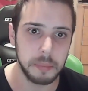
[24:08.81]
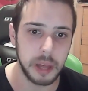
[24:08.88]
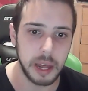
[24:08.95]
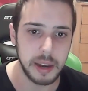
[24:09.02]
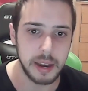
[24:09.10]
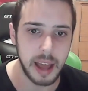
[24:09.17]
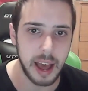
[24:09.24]

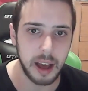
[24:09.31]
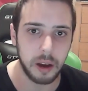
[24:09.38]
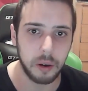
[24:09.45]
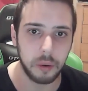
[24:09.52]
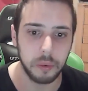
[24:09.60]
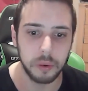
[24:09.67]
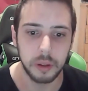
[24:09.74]
And
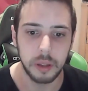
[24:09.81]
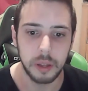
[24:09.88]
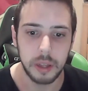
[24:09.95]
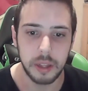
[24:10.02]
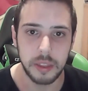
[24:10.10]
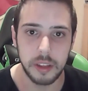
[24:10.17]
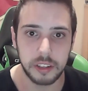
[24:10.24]
now
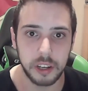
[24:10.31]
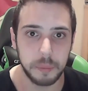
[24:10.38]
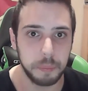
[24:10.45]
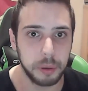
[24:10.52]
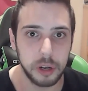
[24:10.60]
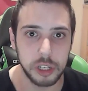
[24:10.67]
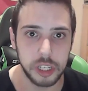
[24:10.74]
this could
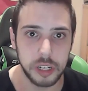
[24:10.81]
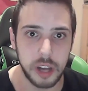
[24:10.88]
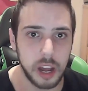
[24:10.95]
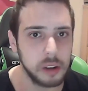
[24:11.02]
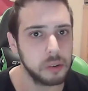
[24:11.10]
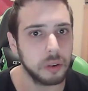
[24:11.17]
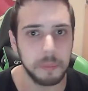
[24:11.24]
push it
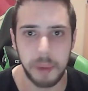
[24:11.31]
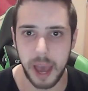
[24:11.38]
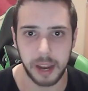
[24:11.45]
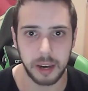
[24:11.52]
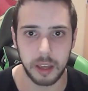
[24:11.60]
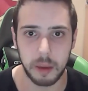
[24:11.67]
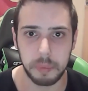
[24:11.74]
not only back
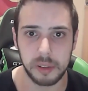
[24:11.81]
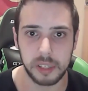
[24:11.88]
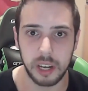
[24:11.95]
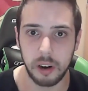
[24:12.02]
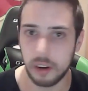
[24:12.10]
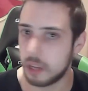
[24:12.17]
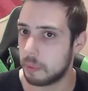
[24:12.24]
into
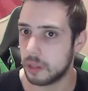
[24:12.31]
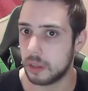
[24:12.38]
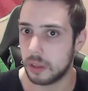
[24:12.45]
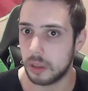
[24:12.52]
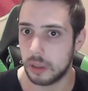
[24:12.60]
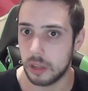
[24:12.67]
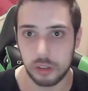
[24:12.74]
obscurity, but
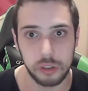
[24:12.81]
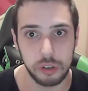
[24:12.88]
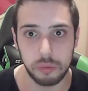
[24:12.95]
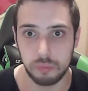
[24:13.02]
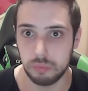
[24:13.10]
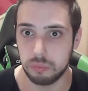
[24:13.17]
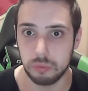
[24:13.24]
this
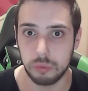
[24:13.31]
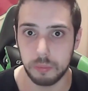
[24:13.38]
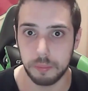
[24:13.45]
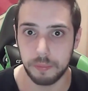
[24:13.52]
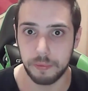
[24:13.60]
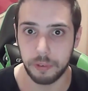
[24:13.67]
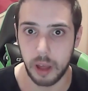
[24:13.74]
could
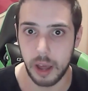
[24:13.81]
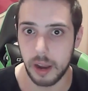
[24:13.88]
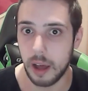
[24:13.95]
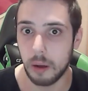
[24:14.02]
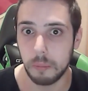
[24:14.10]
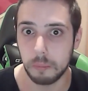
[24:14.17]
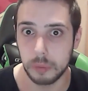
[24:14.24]
flat
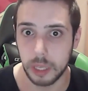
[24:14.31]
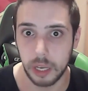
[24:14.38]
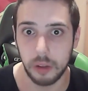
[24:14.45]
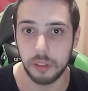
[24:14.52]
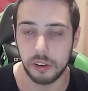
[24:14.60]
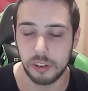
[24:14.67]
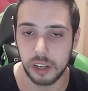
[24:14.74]
out
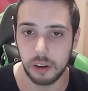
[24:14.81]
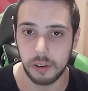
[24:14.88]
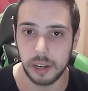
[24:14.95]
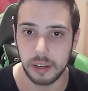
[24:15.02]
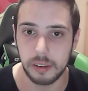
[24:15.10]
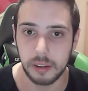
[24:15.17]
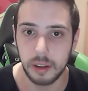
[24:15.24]
kill the
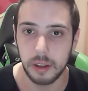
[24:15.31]
series.